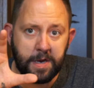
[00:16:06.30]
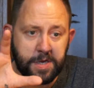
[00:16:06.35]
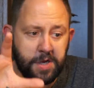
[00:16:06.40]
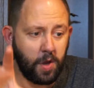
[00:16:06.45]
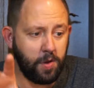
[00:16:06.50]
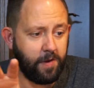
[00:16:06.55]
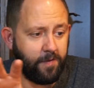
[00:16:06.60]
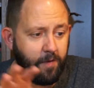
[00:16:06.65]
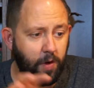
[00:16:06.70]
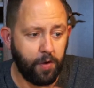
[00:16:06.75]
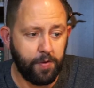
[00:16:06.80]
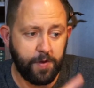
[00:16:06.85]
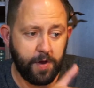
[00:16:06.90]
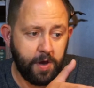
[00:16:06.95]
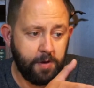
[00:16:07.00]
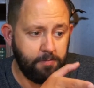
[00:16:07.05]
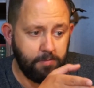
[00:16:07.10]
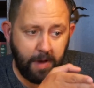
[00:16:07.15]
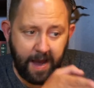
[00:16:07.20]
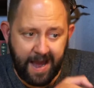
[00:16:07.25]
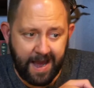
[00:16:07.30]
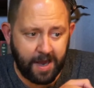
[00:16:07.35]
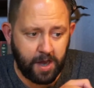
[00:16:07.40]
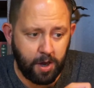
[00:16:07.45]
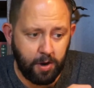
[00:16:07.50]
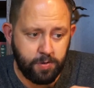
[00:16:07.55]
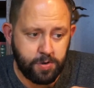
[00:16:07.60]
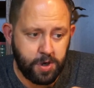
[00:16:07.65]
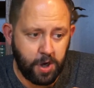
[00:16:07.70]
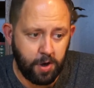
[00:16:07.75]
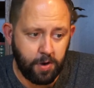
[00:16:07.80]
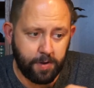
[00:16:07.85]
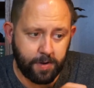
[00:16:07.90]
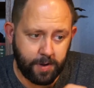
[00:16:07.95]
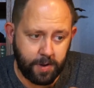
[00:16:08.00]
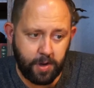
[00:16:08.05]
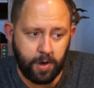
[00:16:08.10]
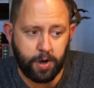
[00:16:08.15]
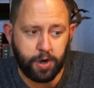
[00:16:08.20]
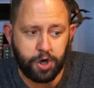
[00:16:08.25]
So they've got the Echo Dot
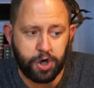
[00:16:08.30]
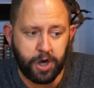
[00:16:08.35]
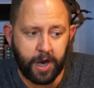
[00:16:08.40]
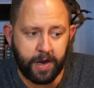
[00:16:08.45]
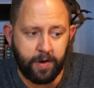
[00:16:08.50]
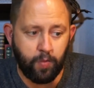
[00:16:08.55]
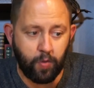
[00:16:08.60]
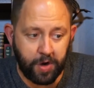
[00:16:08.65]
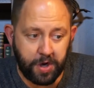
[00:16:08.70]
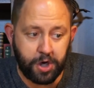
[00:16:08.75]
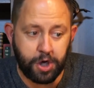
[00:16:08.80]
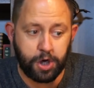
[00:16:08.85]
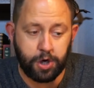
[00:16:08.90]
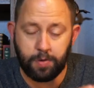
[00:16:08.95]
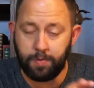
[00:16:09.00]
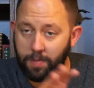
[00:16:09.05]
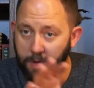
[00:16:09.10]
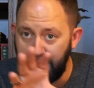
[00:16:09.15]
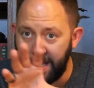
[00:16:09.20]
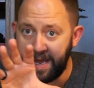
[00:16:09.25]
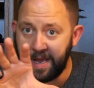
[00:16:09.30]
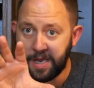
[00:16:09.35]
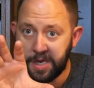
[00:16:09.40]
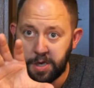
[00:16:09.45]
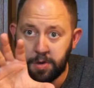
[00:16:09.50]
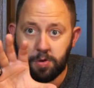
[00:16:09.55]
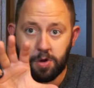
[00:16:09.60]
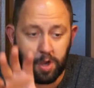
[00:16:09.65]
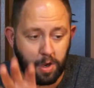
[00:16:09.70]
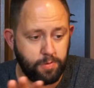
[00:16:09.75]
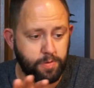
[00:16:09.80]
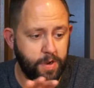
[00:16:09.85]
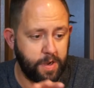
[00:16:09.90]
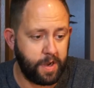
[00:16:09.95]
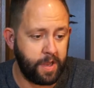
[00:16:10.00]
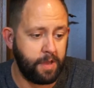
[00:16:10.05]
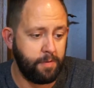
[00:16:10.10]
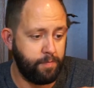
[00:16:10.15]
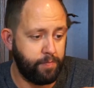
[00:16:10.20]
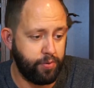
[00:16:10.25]
3rd Gen, which is
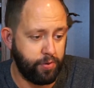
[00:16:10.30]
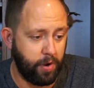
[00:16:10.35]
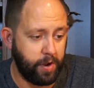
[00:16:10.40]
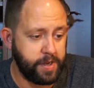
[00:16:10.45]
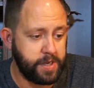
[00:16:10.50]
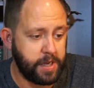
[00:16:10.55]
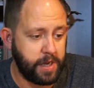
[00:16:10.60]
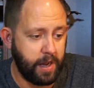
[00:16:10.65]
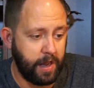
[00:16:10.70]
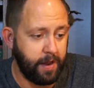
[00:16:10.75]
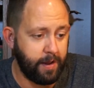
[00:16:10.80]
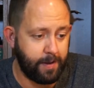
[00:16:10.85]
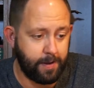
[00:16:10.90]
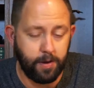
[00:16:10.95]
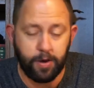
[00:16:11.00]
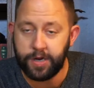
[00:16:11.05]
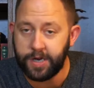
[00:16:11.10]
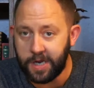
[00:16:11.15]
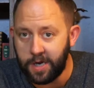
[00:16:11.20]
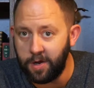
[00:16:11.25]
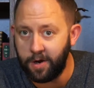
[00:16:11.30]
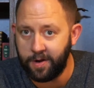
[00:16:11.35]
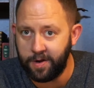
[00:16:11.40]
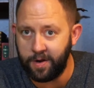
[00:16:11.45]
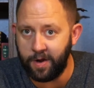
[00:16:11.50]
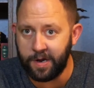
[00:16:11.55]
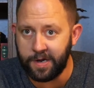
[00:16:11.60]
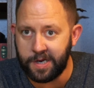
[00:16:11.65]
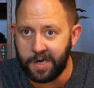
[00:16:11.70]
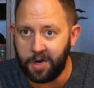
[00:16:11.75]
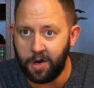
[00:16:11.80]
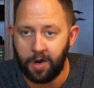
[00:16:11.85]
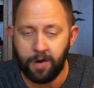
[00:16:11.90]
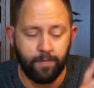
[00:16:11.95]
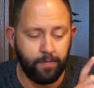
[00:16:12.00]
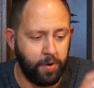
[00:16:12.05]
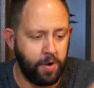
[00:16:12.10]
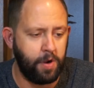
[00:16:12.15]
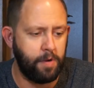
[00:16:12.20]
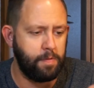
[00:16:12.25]
currently priced at
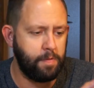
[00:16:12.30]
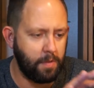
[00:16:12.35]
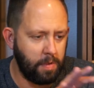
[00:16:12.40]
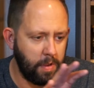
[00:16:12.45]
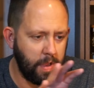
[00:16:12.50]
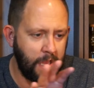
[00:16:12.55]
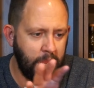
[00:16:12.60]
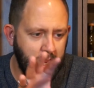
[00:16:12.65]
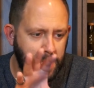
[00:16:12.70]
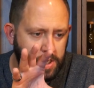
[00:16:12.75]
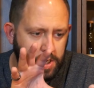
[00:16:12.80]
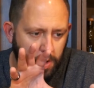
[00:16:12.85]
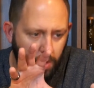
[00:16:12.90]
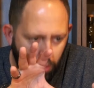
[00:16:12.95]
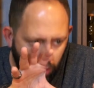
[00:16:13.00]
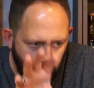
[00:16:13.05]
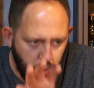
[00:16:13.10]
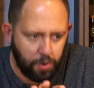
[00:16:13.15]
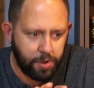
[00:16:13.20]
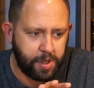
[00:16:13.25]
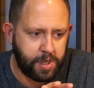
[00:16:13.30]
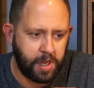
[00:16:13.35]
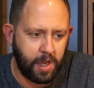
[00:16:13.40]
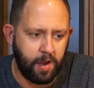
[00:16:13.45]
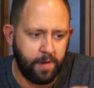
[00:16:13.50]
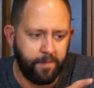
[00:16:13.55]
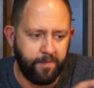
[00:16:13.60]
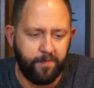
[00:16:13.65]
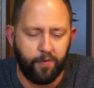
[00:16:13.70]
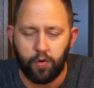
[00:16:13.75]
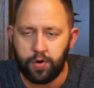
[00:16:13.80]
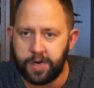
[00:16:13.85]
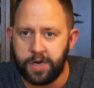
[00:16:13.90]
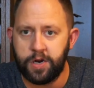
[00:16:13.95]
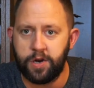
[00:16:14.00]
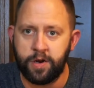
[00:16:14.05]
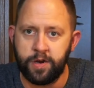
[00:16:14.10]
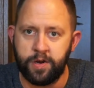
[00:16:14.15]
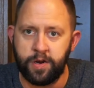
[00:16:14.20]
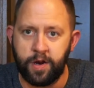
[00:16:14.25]
$39.99, but is all the time
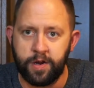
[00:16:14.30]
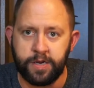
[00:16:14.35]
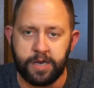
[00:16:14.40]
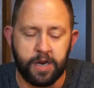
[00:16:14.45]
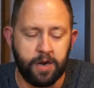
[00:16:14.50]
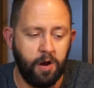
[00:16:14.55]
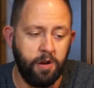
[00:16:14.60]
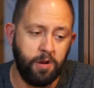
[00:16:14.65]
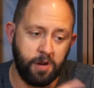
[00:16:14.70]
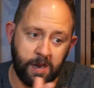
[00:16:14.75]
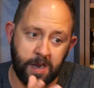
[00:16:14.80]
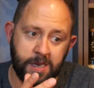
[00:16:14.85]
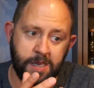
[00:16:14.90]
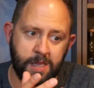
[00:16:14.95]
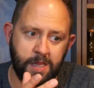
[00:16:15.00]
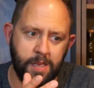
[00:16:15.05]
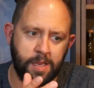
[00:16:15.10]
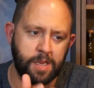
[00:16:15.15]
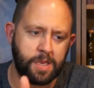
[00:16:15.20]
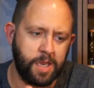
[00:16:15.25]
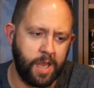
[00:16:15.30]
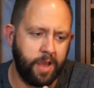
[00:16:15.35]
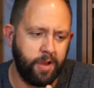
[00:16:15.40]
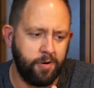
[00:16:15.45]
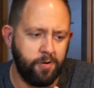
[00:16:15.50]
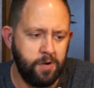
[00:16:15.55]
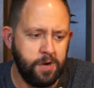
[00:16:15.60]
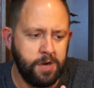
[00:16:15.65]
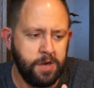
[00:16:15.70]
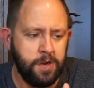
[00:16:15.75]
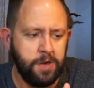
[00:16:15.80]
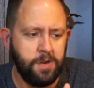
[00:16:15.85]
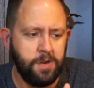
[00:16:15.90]
$49.99 unless there's a sale.